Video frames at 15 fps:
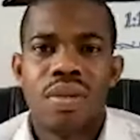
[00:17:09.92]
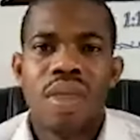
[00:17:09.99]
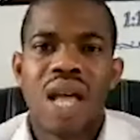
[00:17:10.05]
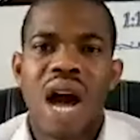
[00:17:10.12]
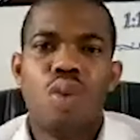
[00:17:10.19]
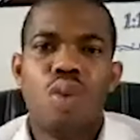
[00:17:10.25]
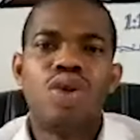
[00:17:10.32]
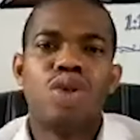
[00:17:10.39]

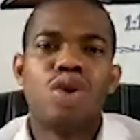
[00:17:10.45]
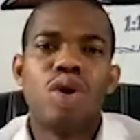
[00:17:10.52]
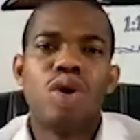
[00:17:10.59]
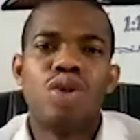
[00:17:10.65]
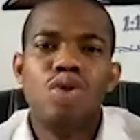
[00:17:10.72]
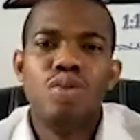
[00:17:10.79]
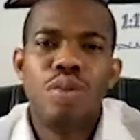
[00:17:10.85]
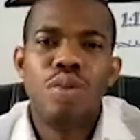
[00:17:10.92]
I won't
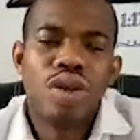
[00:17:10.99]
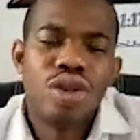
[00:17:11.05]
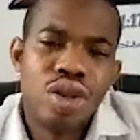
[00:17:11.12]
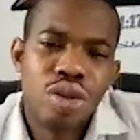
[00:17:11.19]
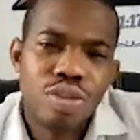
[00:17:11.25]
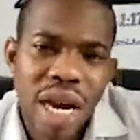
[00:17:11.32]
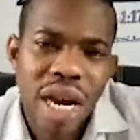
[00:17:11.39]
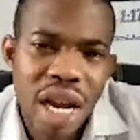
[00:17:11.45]
talk too
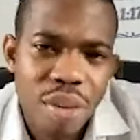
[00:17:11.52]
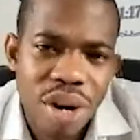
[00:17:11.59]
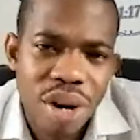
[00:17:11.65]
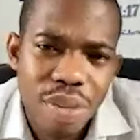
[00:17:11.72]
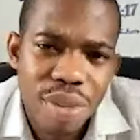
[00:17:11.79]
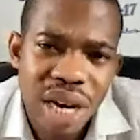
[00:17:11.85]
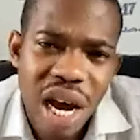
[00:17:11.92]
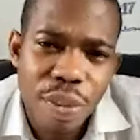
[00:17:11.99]
much. My name
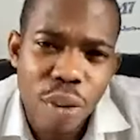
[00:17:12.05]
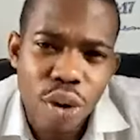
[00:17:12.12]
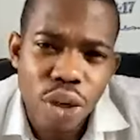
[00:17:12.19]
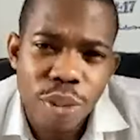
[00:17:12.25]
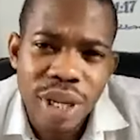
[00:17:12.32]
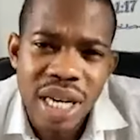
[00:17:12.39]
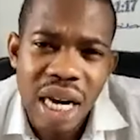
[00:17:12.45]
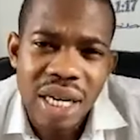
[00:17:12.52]
remains
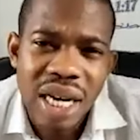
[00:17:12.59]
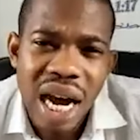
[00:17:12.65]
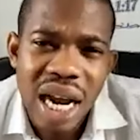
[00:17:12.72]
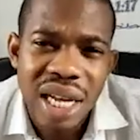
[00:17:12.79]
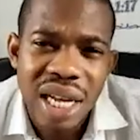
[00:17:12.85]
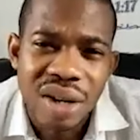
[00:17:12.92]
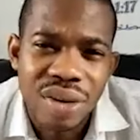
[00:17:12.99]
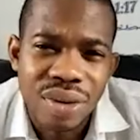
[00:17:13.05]
Apostle Peter
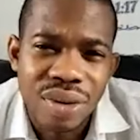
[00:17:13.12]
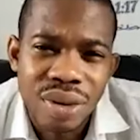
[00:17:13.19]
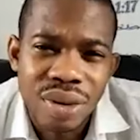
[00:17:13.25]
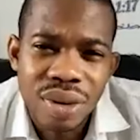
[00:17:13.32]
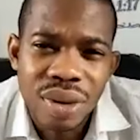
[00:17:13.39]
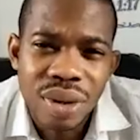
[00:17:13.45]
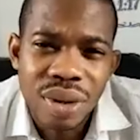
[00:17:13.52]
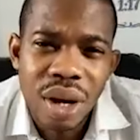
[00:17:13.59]
Daniel.
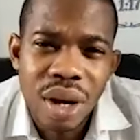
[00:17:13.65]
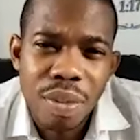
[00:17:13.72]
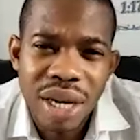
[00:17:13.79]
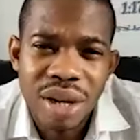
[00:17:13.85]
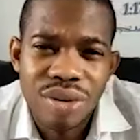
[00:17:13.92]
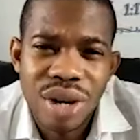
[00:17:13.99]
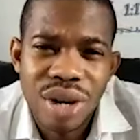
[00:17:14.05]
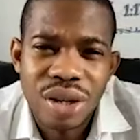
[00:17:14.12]

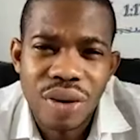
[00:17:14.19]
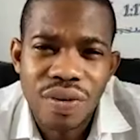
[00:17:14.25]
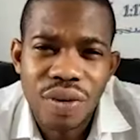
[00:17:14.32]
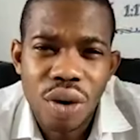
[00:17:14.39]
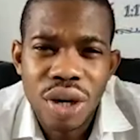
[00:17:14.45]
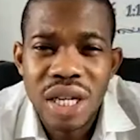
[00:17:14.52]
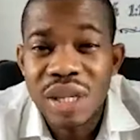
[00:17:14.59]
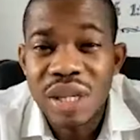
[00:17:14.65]
By the grace of
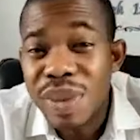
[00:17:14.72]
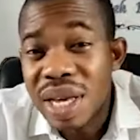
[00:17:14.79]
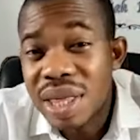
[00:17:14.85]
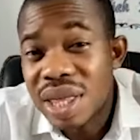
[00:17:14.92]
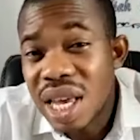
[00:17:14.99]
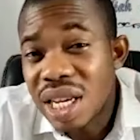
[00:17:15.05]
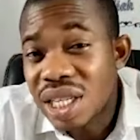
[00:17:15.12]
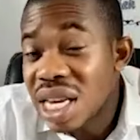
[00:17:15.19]
God, his
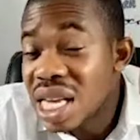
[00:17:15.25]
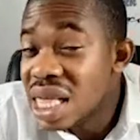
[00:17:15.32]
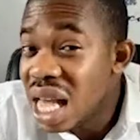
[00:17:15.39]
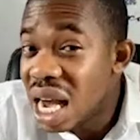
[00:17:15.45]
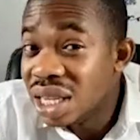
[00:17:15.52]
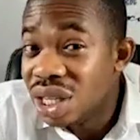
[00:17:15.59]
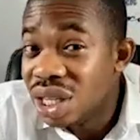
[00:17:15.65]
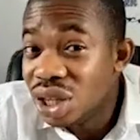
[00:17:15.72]
message is
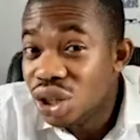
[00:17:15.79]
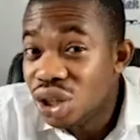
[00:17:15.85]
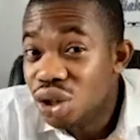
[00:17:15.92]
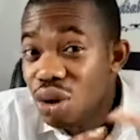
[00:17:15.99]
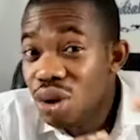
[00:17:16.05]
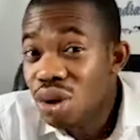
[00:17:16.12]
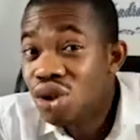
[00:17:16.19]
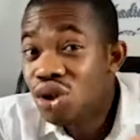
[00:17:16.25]
that
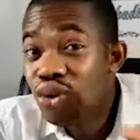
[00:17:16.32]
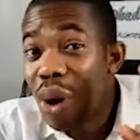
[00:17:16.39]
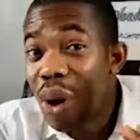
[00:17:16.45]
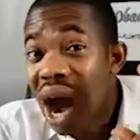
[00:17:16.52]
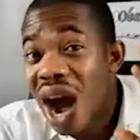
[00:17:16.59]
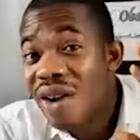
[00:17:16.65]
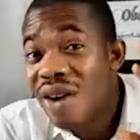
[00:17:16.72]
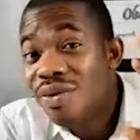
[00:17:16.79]
you should
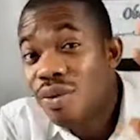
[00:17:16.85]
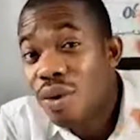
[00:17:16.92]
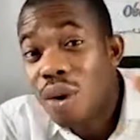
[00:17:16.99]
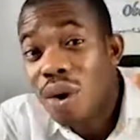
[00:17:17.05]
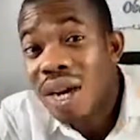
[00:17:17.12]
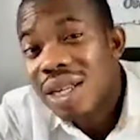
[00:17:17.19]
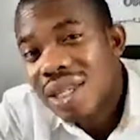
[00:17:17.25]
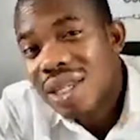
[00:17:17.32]

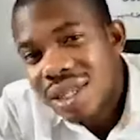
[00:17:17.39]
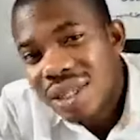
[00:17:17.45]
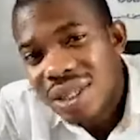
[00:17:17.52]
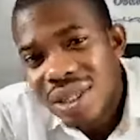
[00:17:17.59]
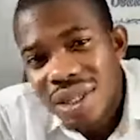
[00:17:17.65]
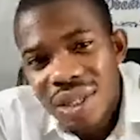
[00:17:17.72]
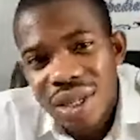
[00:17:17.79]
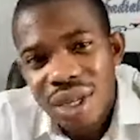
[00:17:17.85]
avoid
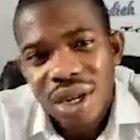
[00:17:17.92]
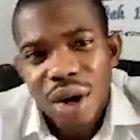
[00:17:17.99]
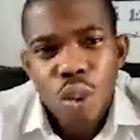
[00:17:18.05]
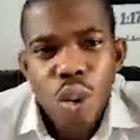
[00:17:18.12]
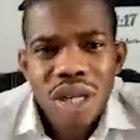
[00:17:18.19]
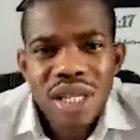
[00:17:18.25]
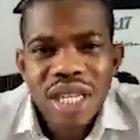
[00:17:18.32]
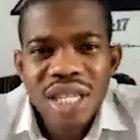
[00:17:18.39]

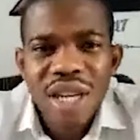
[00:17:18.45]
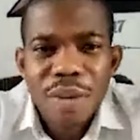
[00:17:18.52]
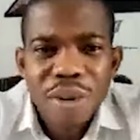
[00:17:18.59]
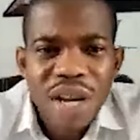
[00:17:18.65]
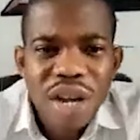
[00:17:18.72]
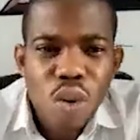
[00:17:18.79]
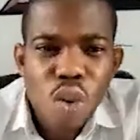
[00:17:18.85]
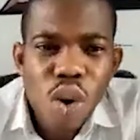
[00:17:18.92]
what is the
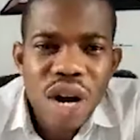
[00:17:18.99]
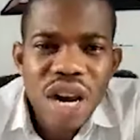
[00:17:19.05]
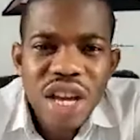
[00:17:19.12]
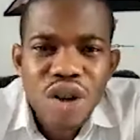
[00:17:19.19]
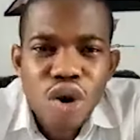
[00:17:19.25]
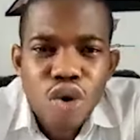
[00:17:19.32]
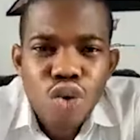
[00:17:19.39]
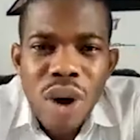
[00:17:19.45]
equally
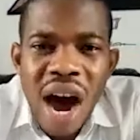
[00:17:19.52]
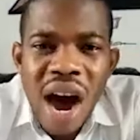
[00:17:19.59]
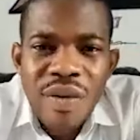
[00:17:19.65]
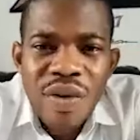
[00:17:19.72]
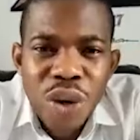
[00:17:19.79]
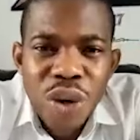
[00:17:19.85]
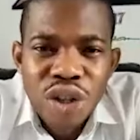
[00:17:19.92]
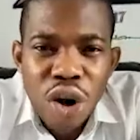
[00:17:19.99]
yoke you are
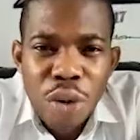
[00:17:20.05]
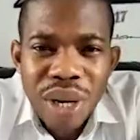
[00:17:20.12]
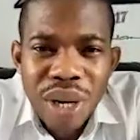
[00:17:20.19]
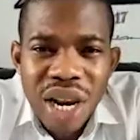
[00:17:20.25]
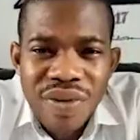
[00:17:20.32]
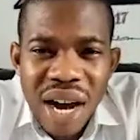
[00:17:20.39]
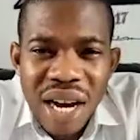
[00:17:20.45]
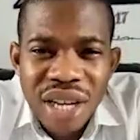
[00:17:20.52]
having with
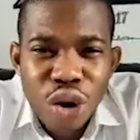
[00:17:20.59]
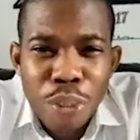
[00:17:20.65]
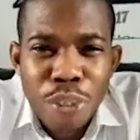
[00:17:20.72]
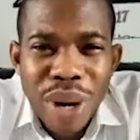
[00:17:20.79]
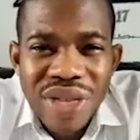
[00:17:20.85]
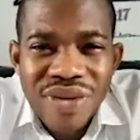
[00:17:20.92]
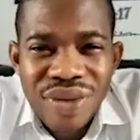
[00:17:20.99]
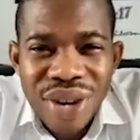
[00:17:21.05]
unbelievers as your
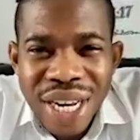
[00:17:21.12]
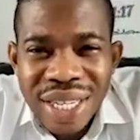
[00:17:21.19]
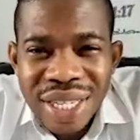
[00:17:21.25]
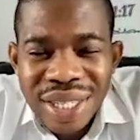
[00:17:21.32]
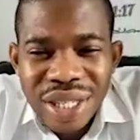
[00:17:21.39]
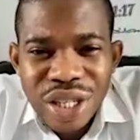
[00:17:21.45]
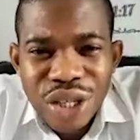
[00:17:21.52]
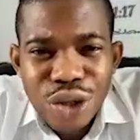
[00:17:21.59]
best friend.
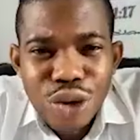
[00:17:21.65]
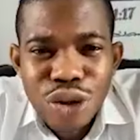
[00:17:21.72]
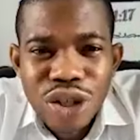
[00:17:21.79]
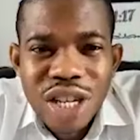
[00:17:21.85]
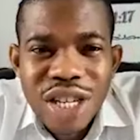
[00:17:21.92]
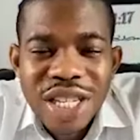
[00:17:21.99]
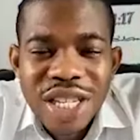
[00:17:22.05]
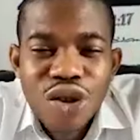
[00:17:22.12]
You
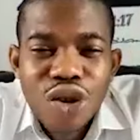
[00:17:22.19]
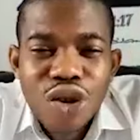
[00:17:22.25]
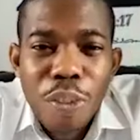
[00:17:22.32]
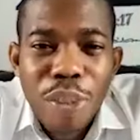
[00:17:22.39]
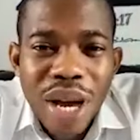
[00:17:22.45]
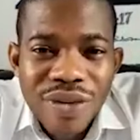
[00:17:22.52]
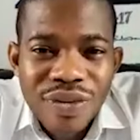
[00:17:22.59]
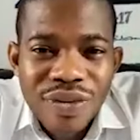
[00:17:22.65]
say this is your
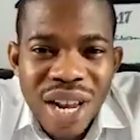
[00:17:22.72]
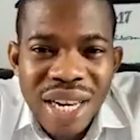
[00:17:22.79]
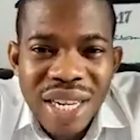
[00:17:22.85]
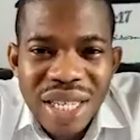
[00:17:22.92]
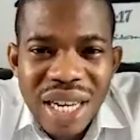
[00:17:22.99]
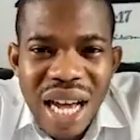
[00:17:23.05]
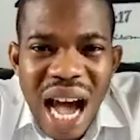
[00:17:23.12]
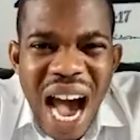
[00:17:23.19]
best friend.
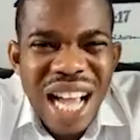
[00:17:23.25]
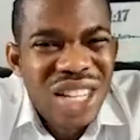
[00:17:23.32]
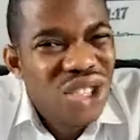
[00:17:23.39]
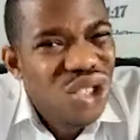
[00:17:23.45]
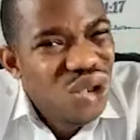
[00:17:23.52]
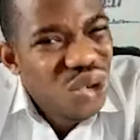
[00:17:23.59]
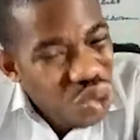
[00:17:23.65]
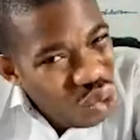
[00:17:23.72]
Are
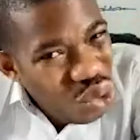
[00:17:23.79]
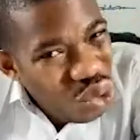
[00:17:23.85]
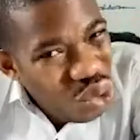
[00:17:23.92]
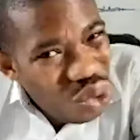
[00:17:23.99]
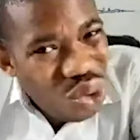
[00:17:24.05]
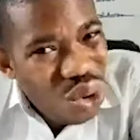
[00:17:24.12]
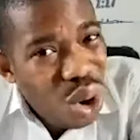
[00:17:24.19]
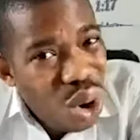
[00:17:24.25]
you
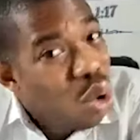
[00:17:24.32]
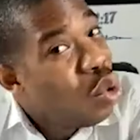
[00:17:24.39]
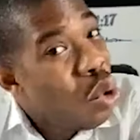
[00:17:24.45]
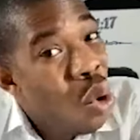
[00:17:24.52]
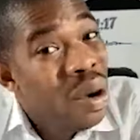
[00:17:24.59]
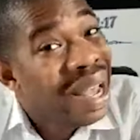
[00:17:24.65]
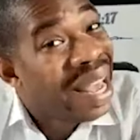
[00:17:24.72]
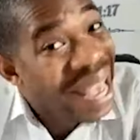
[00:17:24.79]

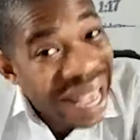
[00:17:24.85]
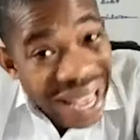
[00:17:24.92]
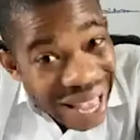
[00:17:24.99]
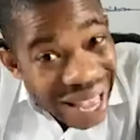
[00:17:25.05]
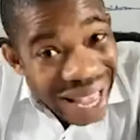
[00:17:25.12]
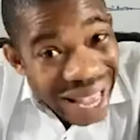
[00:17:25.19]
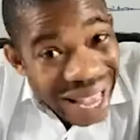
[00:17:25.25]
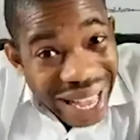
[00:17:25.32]

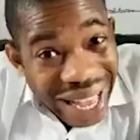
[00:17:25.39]
okay?